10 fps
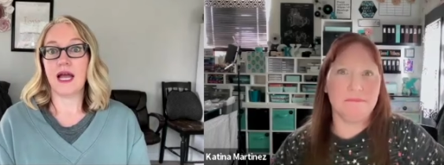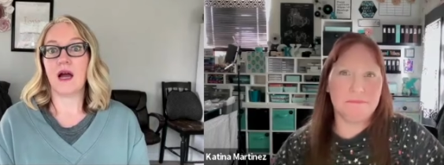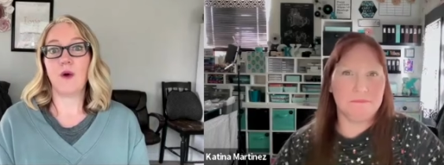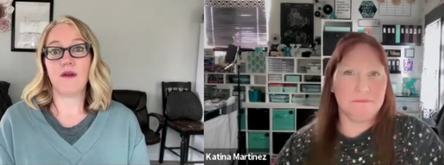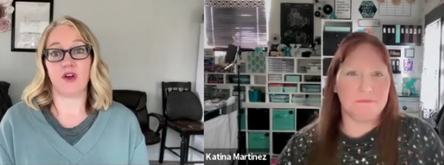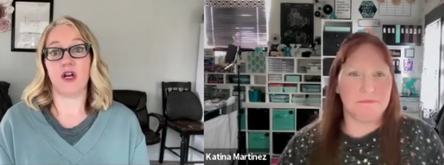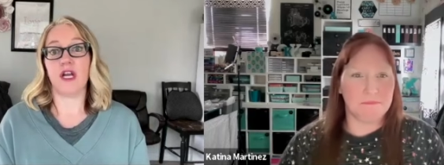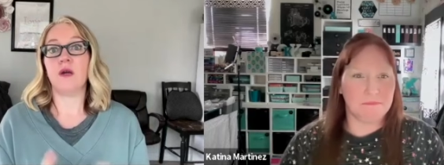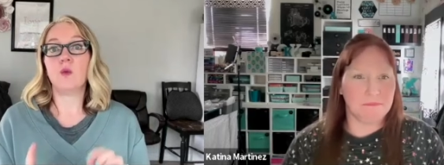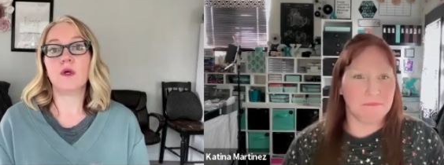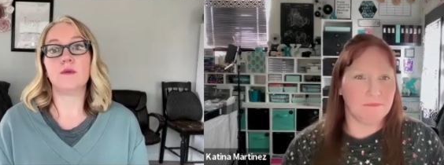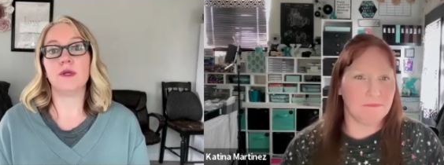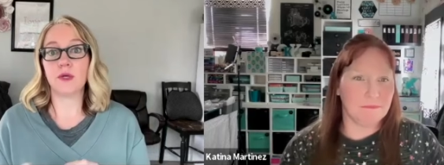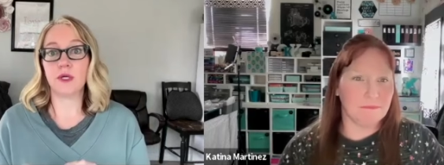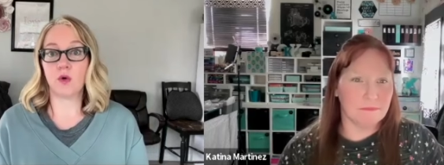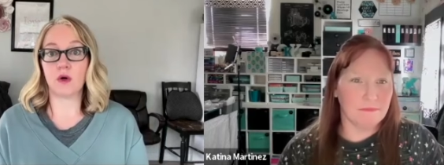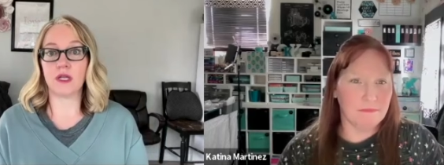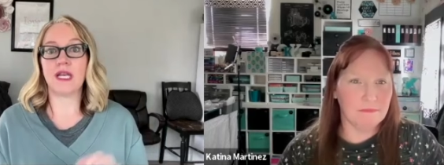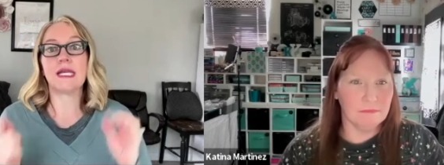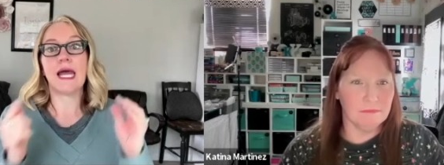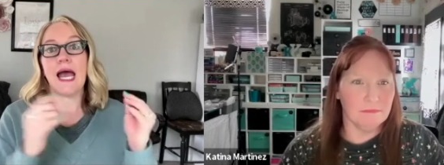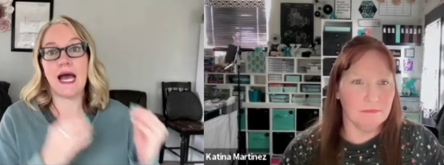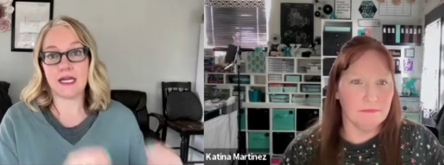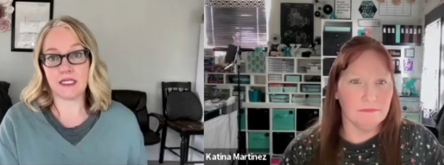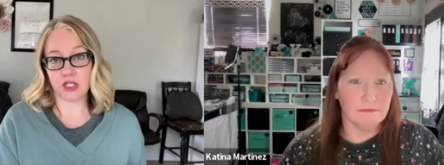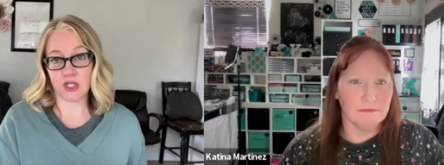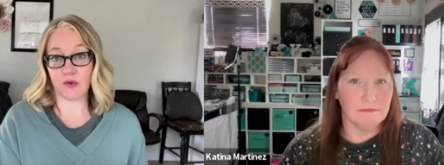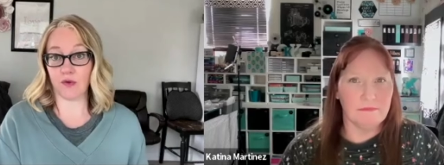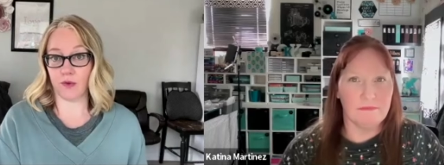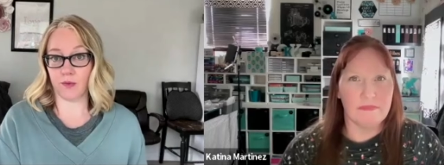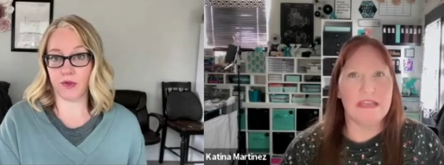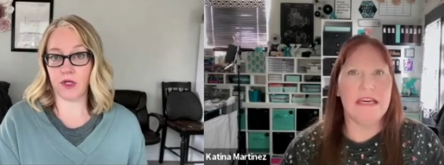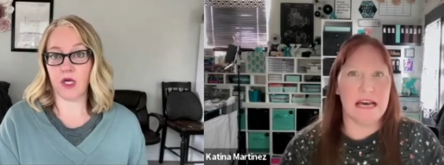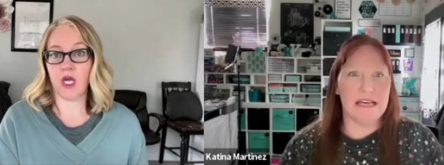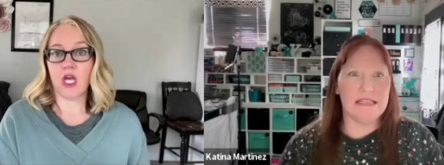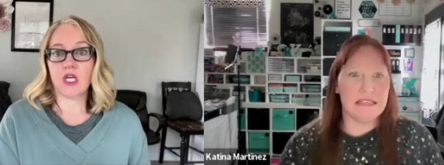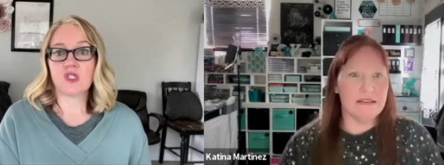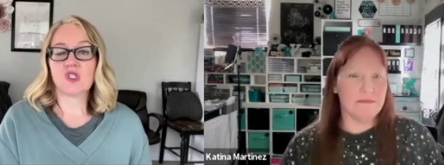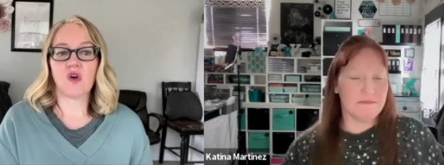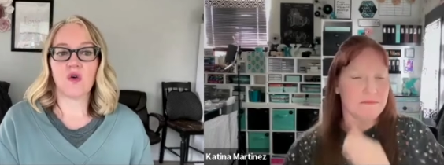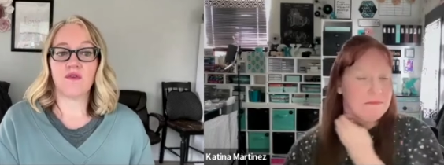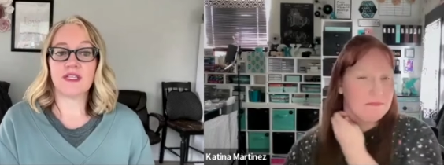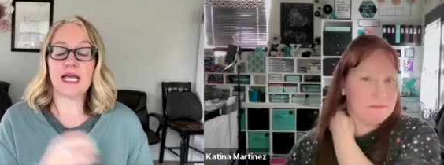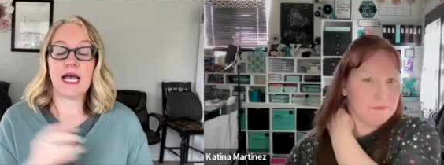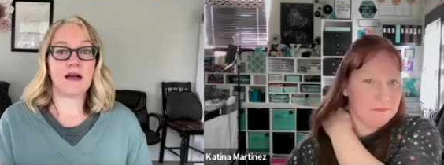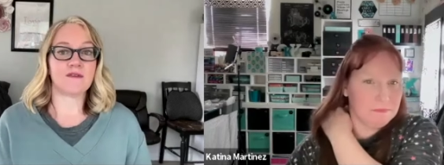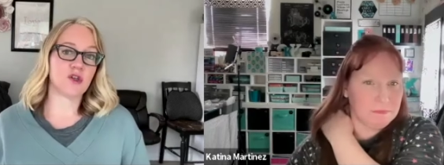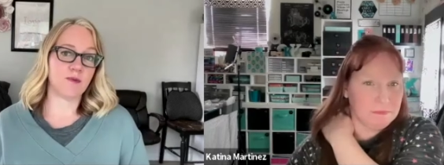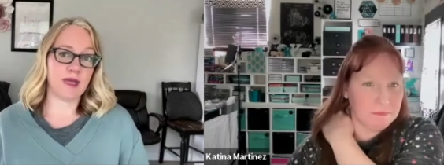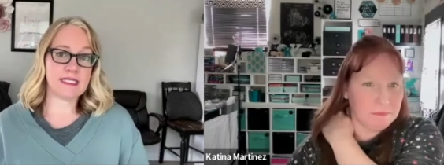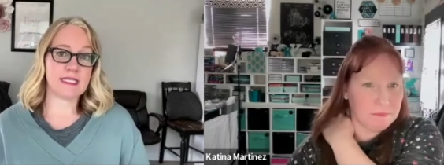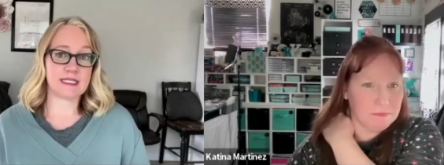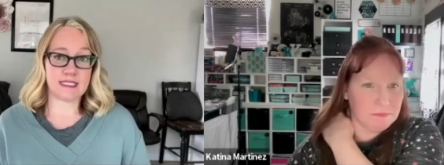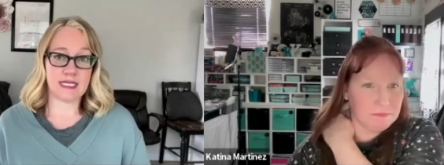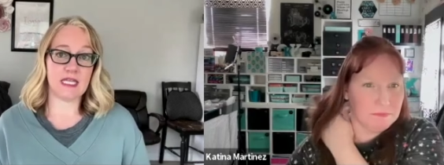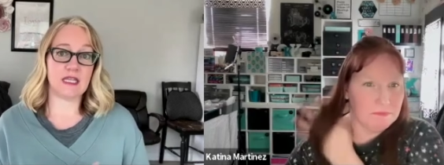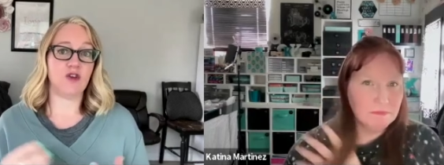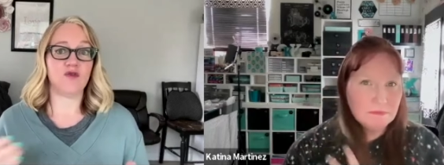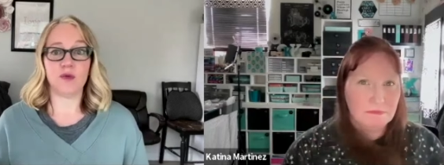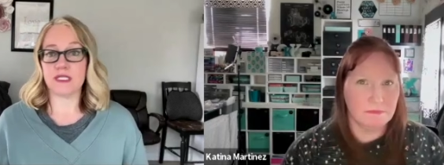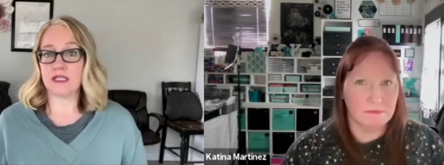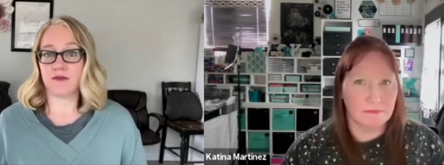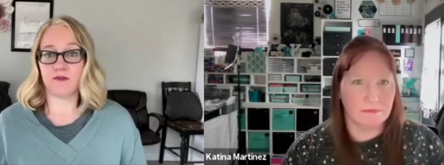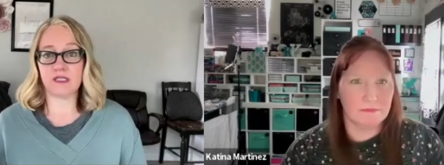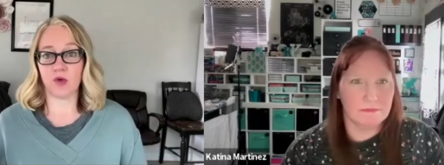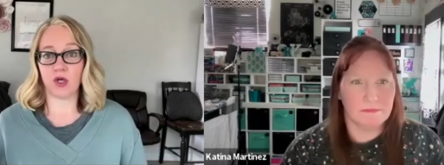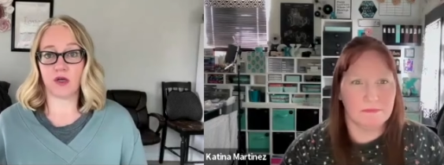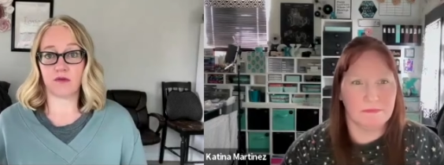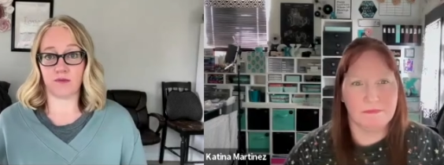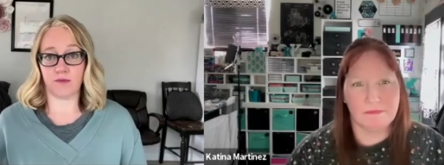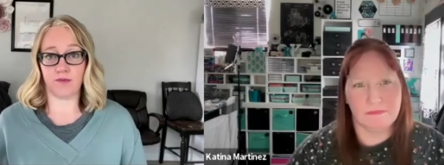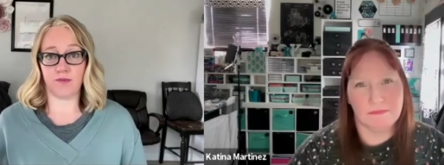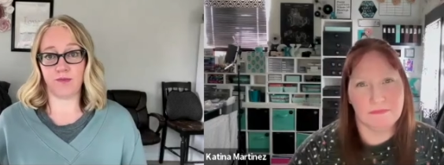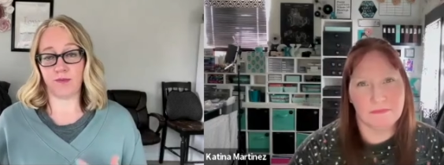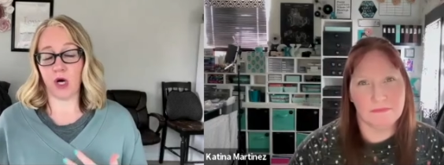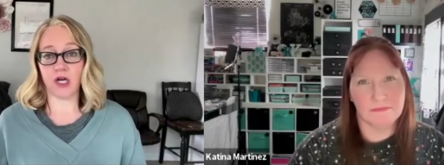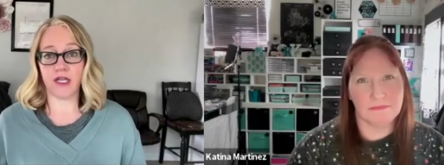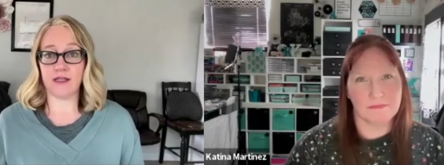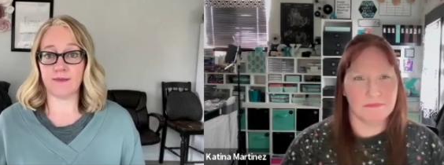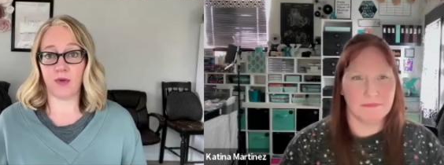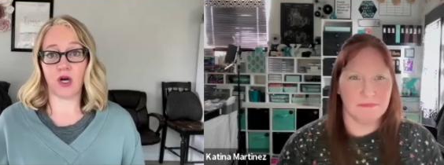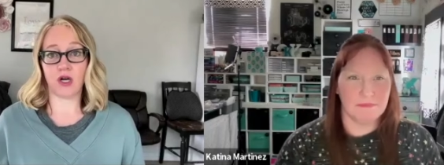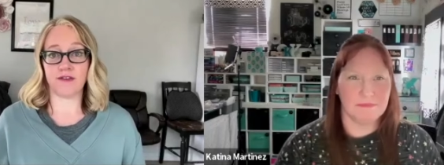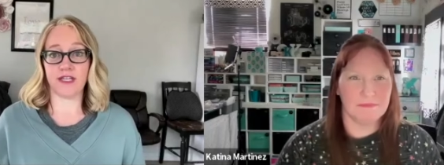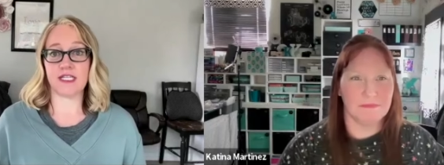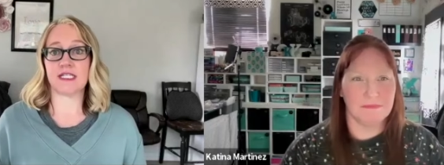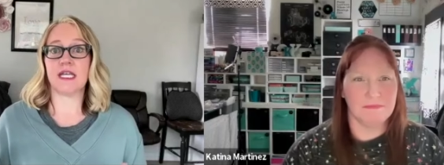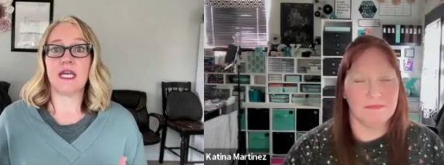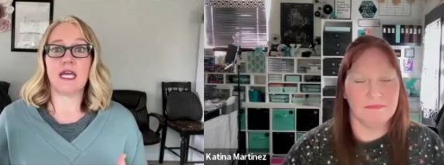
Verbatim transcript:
Speaker 1: However, it will be recorded and added to the group. Yes. So if it's after May 16th, you've missed the Facebook party part of it.